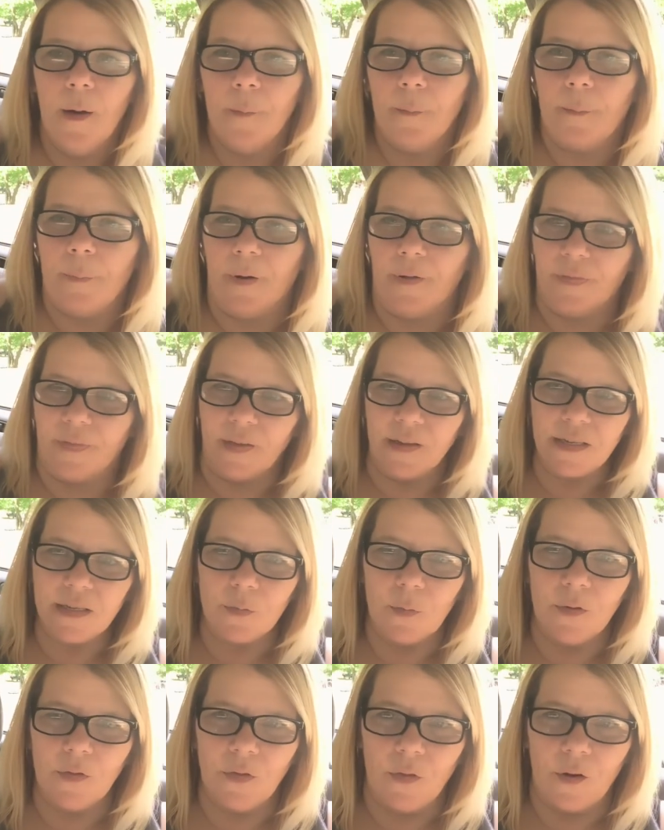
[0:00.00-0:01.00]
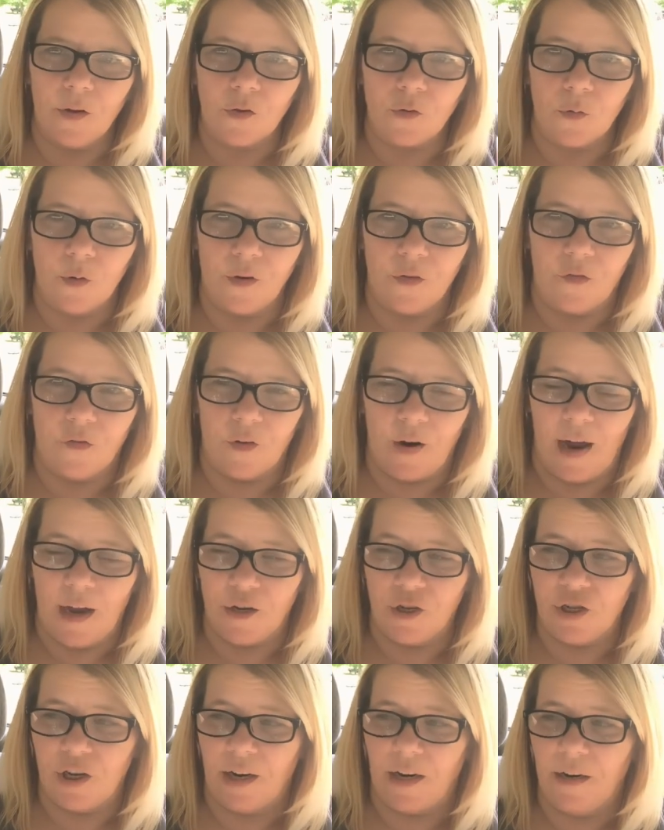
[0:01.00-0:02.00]
but this one looked
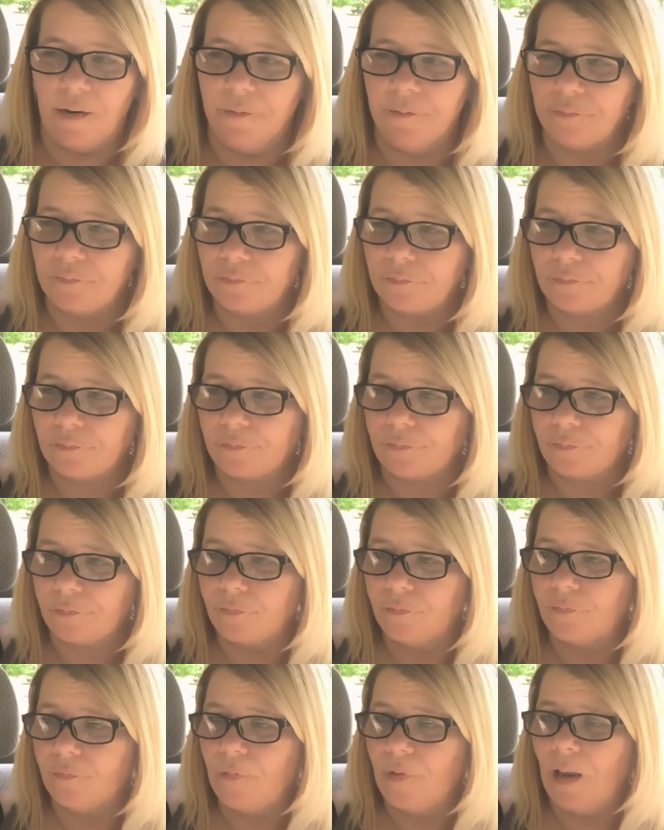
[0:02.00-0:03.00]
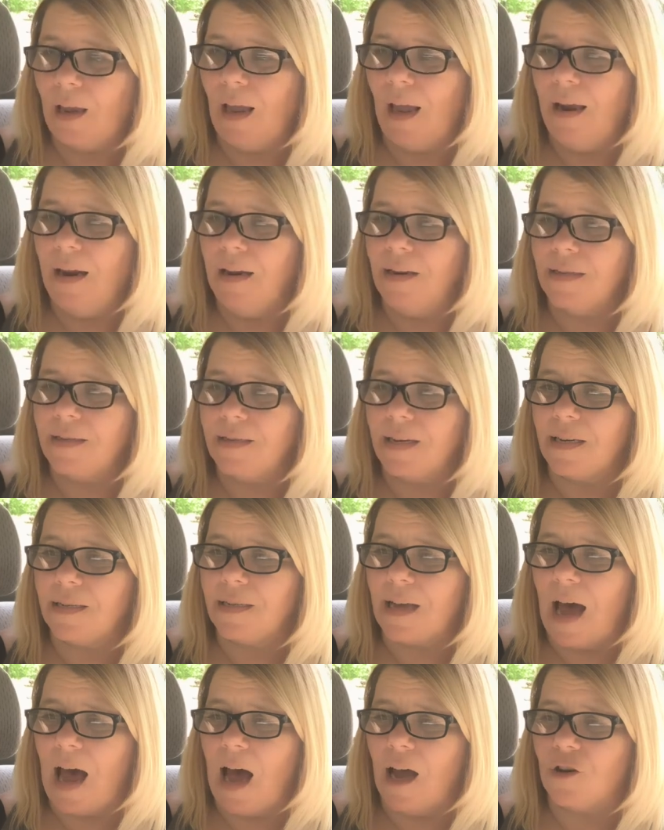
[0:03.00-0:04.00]
refreshing, and it says
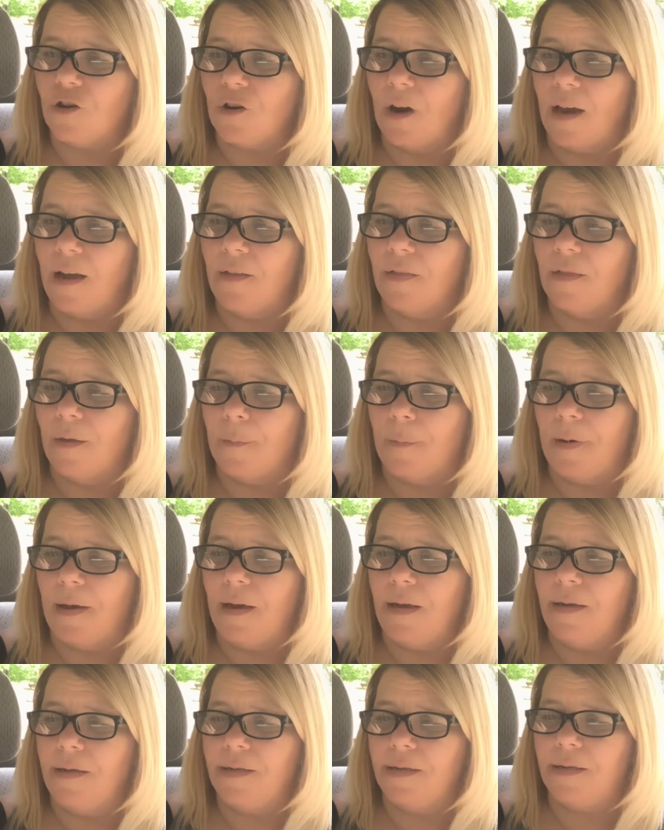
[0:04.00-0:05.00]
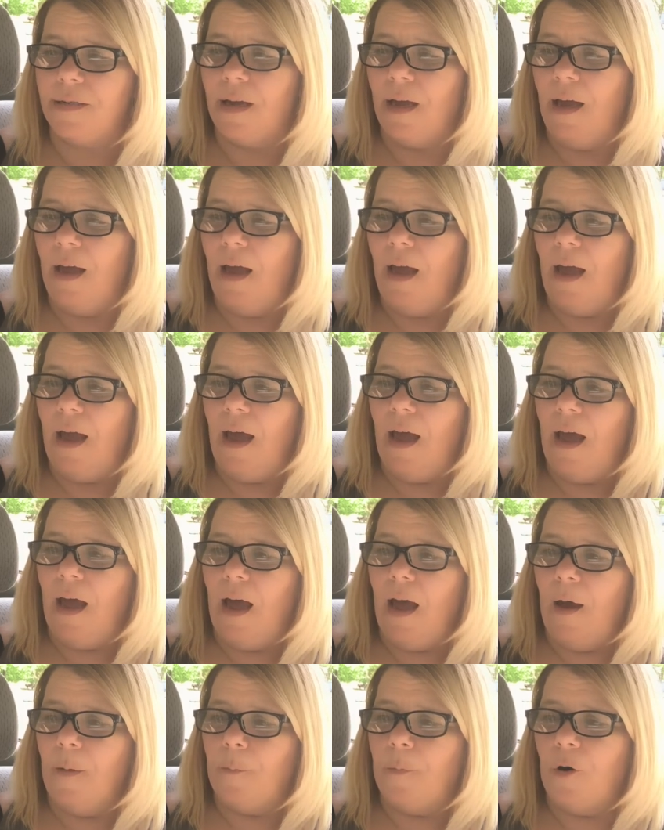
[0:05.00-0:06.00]
hydrate the beast.
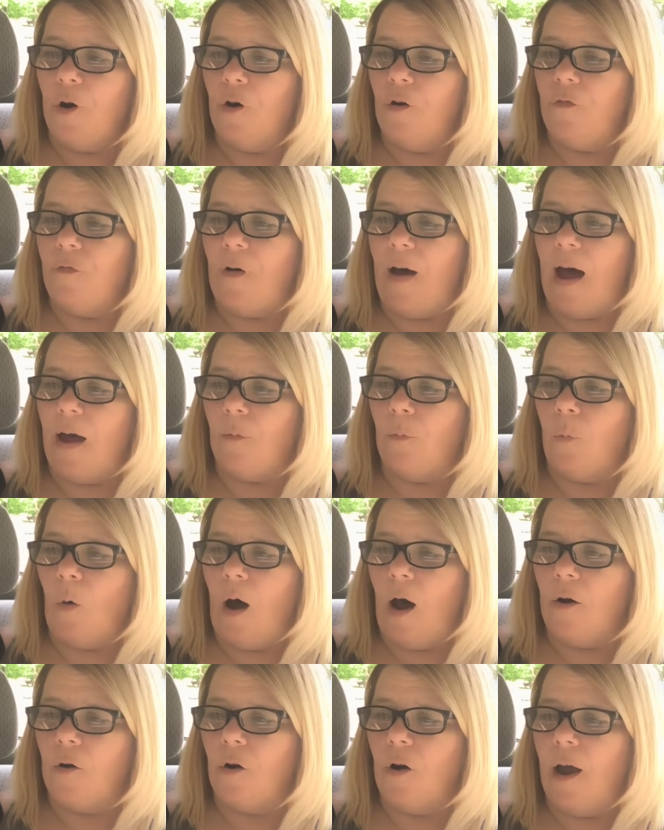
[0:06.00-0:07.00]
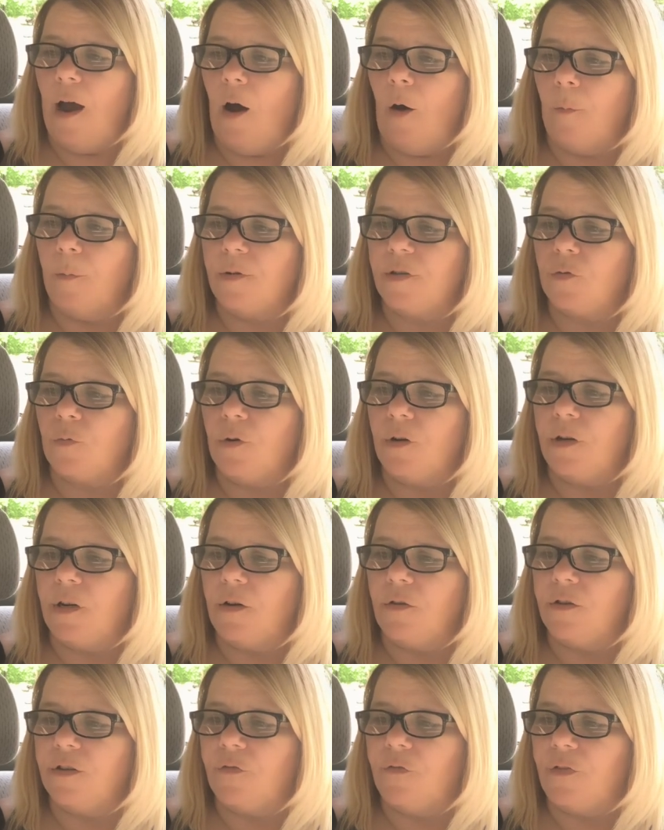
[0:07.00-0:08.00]
Purified water helps
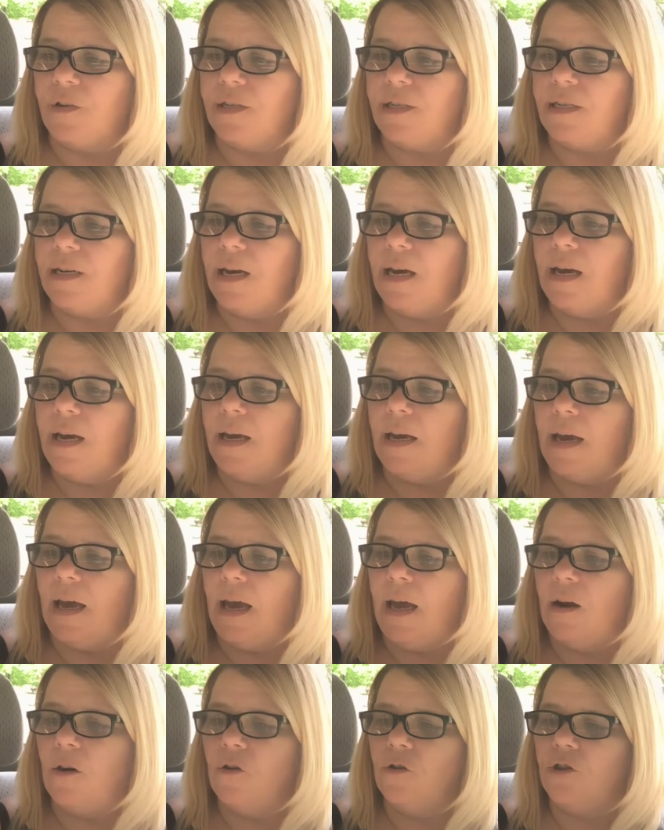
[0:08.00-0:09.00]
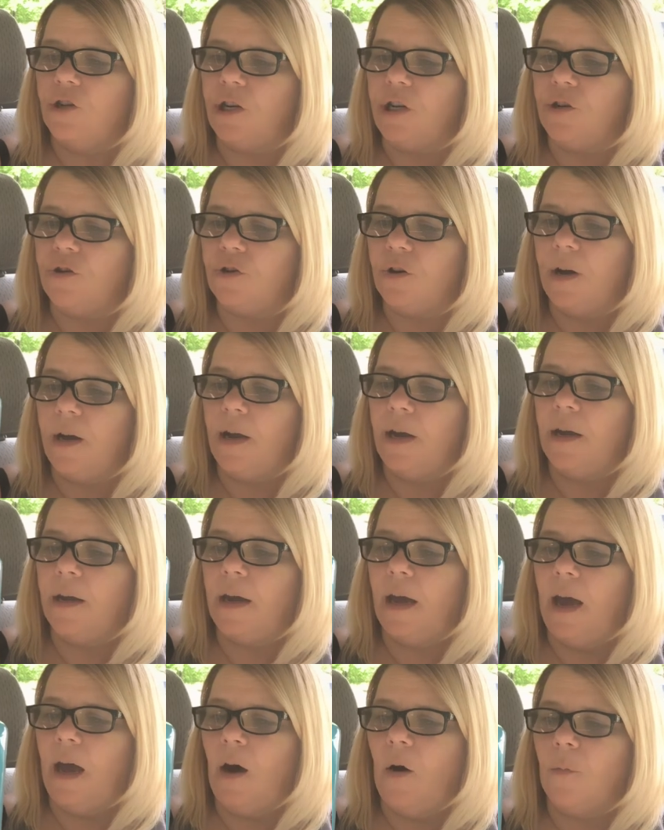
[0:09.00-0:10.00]
reduce fatigue. Energy drink
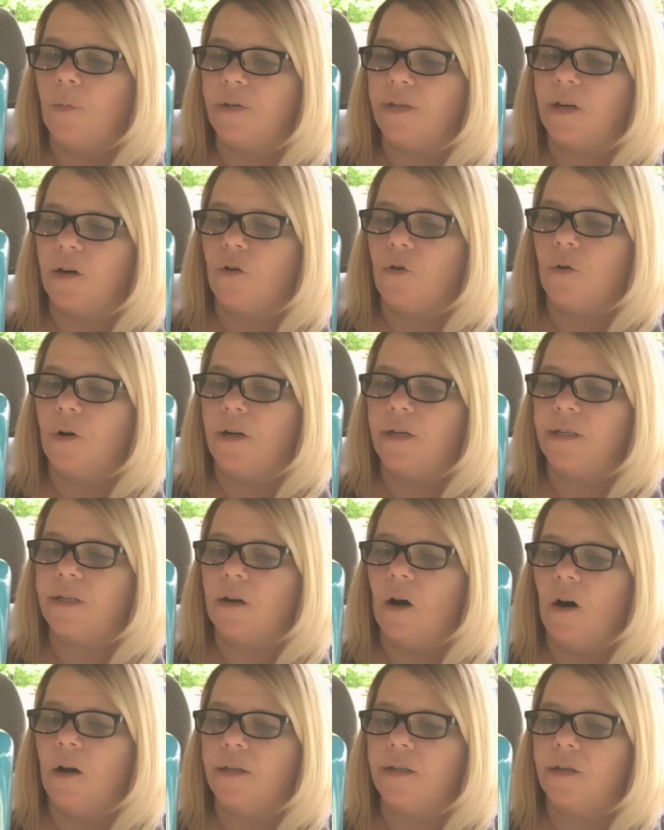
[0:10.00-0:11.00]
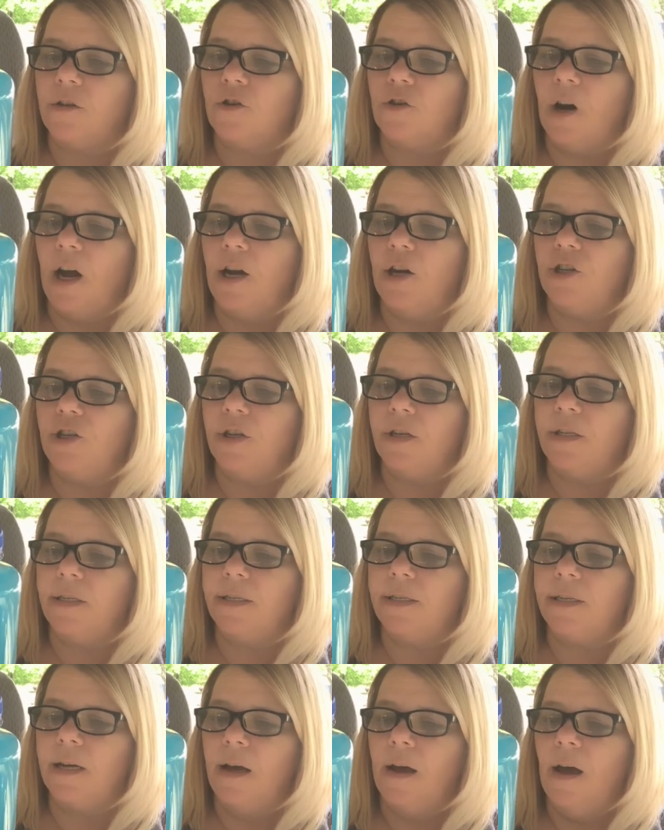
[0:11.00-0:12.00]
helps increase
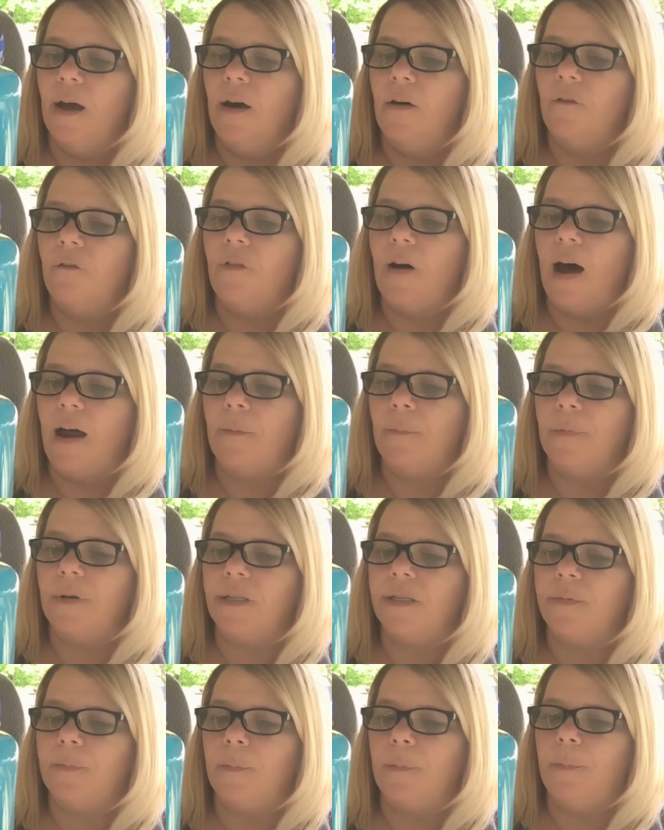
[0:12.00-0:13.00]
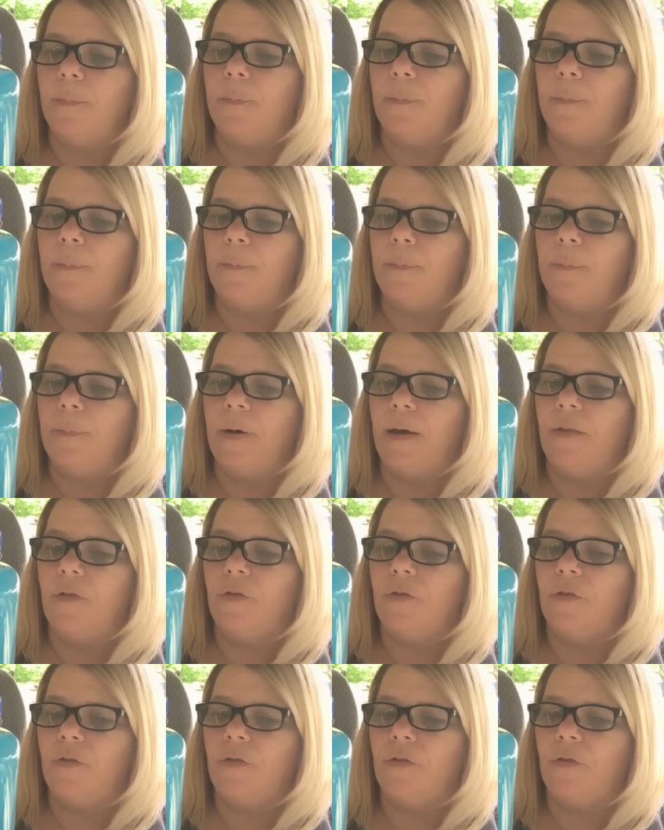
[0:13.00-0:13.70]
concentrations. Vitamins B